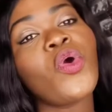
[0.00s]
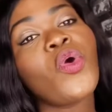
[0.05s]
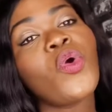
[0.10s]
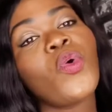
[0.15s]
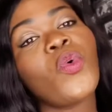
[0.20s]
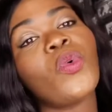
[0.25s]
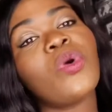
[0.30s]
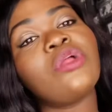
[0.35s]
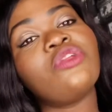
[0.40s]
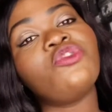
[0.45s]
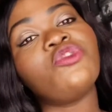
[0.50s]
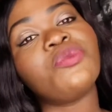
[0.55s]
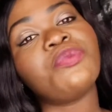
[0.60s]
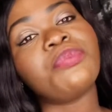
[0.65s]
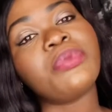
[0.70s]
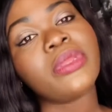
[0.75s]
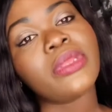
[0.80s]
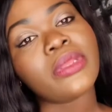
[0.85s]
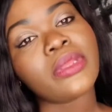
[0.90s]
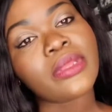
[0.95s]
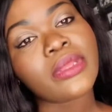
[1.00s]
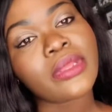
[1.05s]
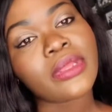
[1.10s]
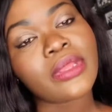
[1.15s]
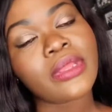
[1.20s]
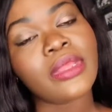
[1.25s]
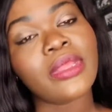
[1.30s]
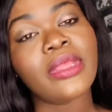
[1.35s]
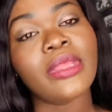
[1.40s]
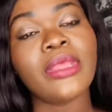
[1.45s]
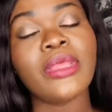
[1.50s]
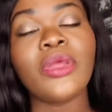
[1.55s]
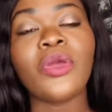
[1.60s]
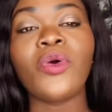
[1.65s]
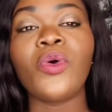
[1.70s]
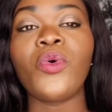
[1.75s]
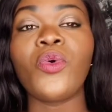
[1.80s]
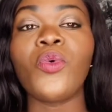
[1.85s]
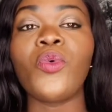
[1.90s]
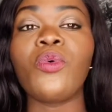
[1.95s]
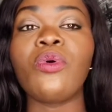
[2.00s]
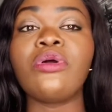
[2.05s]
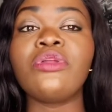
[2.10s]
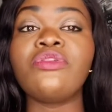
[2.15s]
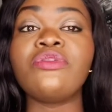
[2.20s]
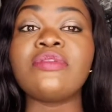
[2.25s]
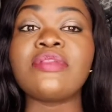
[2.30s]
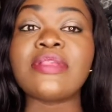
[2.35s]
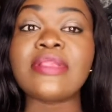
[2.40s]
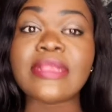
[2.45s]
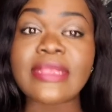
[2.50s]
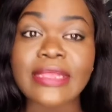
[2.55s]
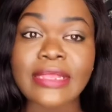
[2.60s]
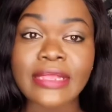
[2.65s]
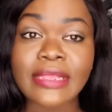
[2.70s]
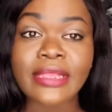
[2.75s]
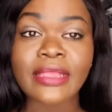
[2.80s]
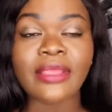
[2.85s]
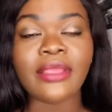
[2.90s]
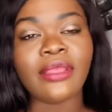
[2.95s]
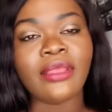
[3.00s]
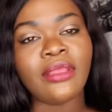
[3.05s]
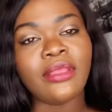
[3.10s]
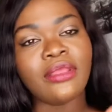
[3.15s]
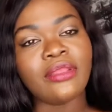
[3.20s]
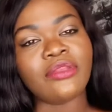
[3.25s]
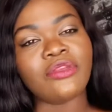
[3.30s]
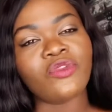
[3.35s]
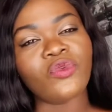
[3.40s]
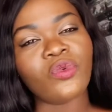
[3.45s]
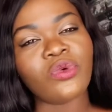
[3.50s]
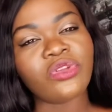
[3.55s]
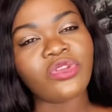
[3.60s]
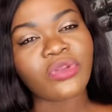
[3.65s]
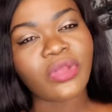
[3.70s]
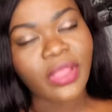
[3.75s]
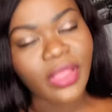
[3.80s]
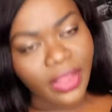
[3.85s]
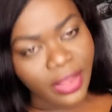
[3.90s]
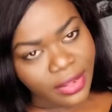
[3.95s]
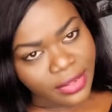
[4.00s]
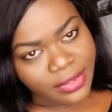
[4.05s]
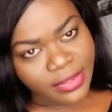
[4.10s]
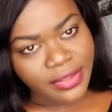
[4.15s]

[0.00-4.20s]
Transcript: what you pick, what you see, it is what you get.